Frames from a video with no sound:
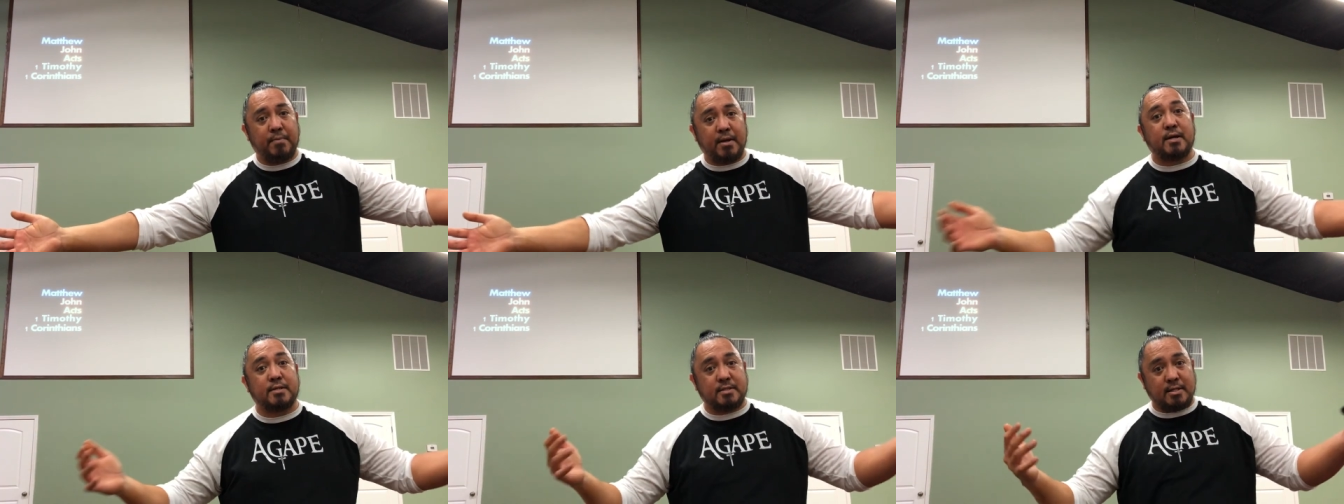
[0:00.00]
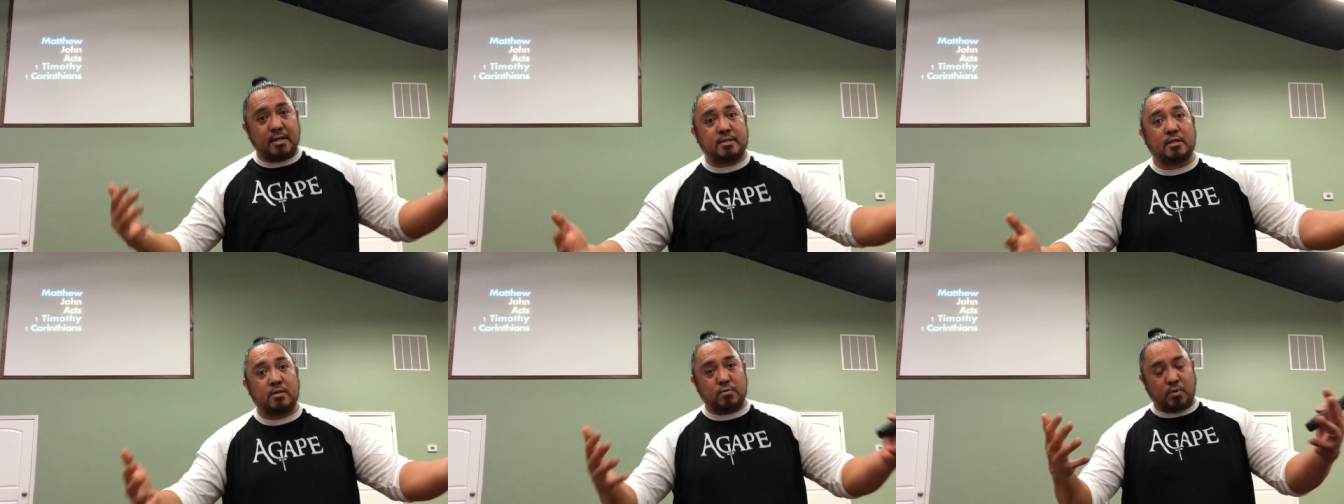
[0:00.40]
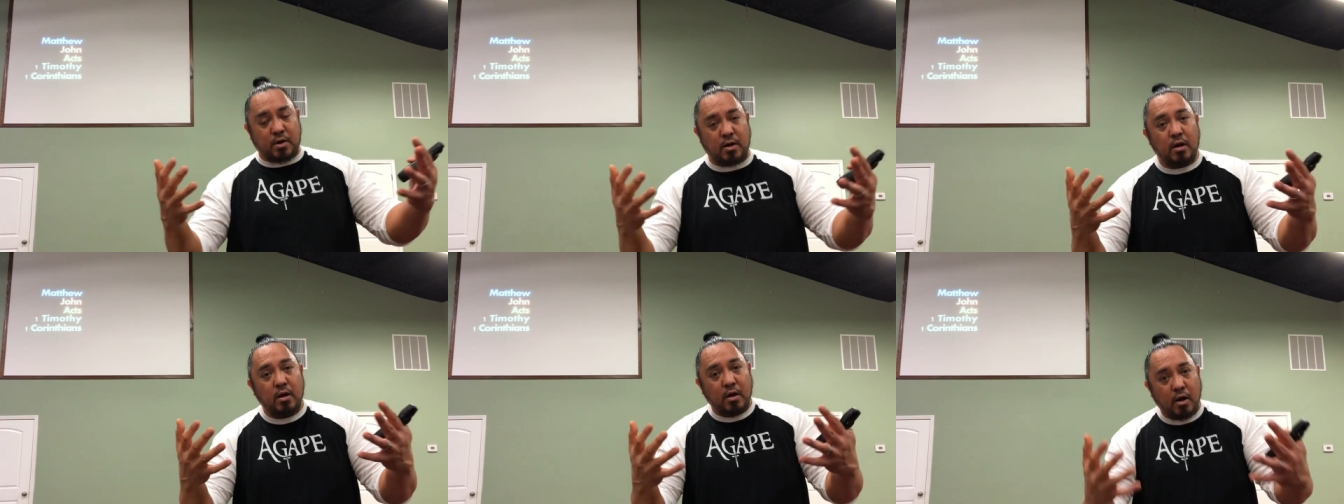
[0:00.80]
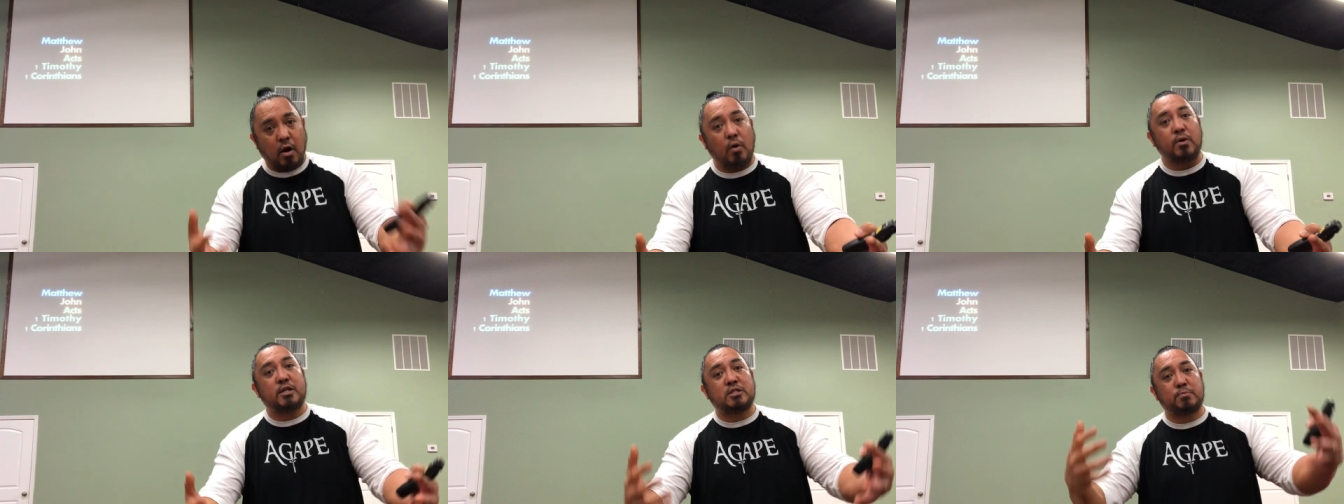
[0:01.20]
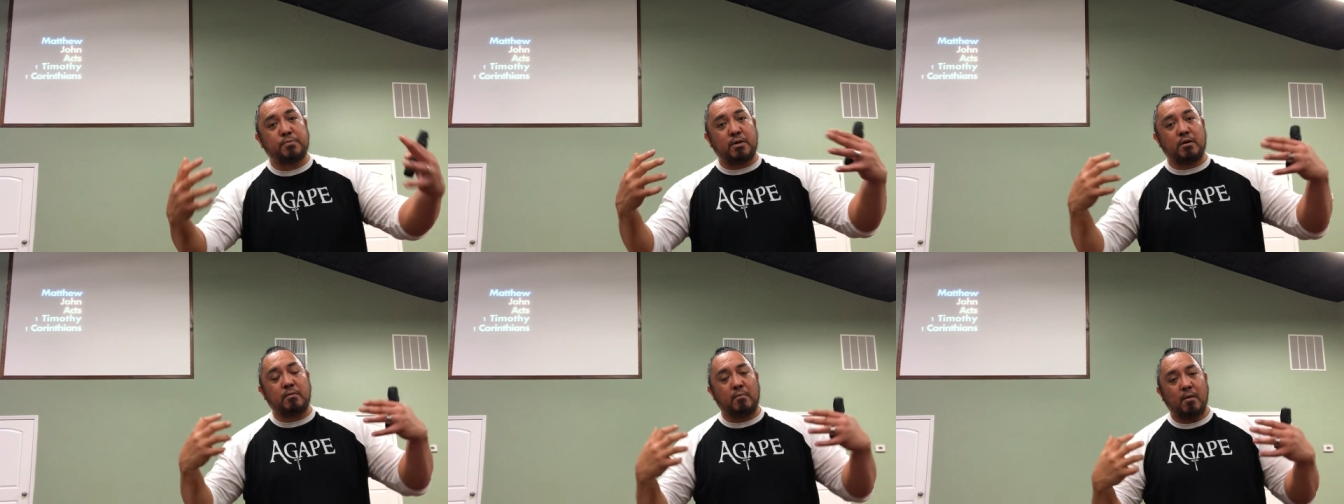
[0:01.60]
because this is where Holy
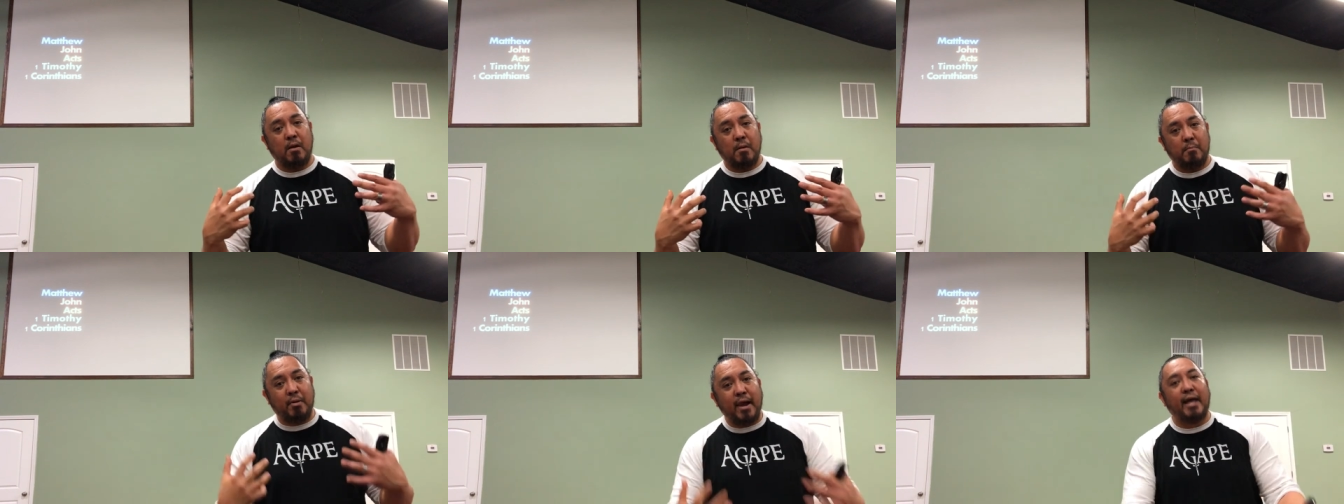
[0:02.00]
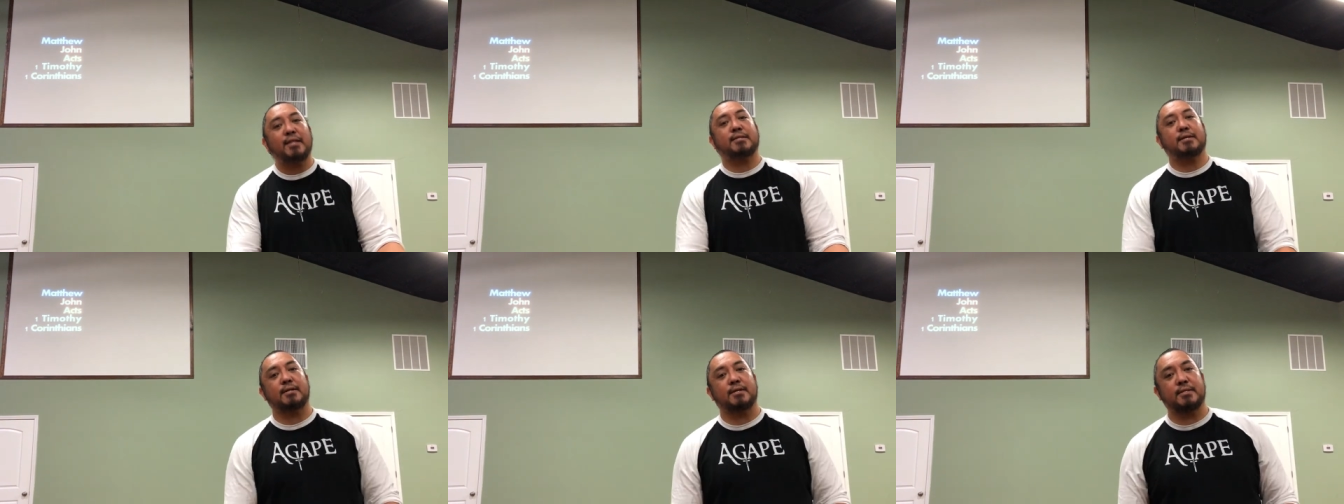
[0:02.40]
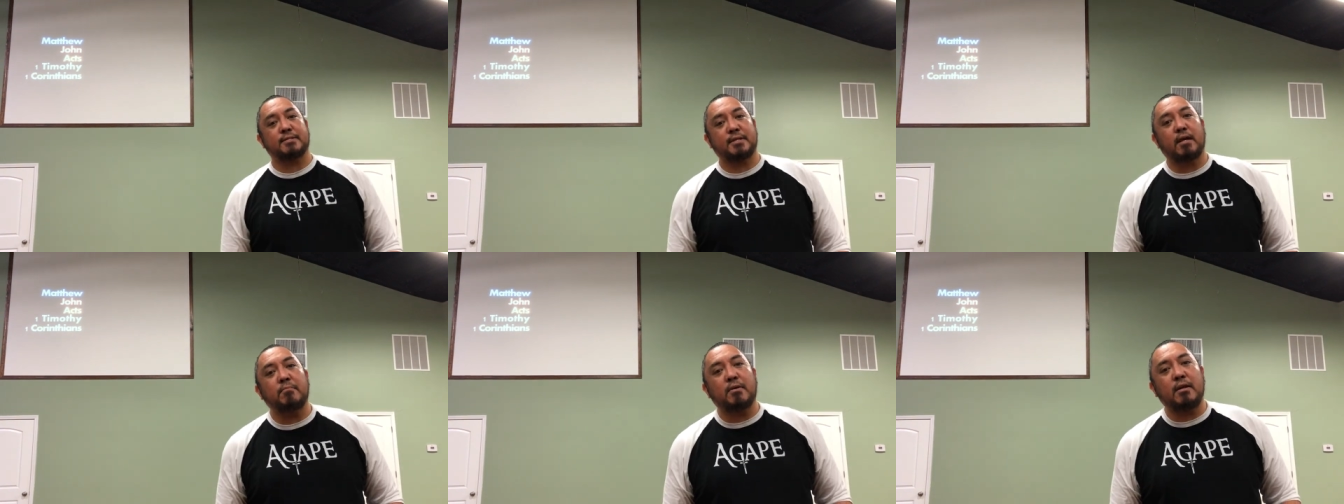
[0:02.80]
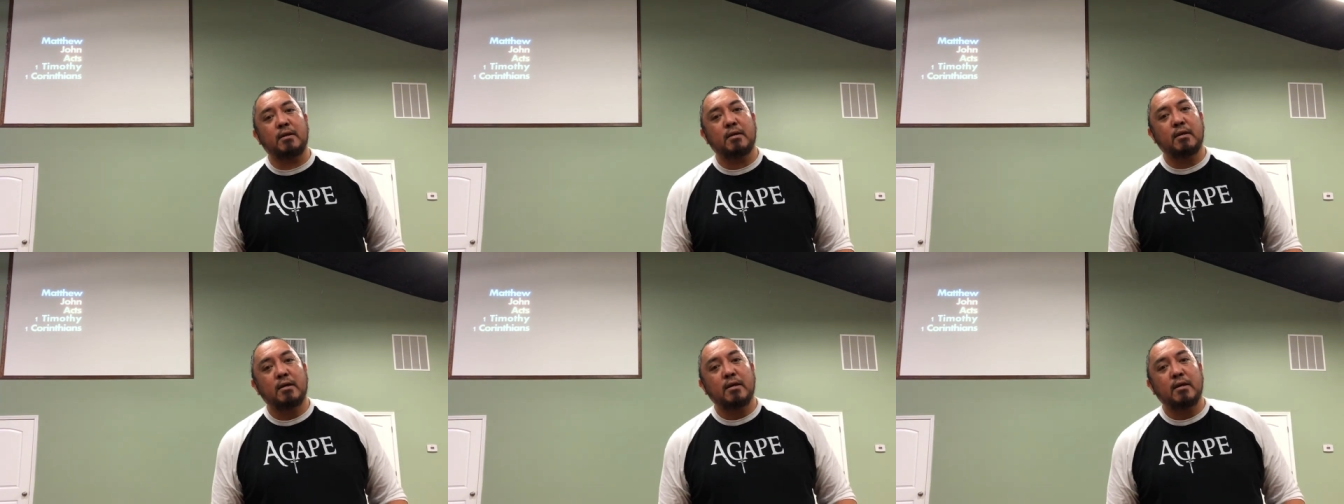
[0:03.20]
Spirit planted us, amen.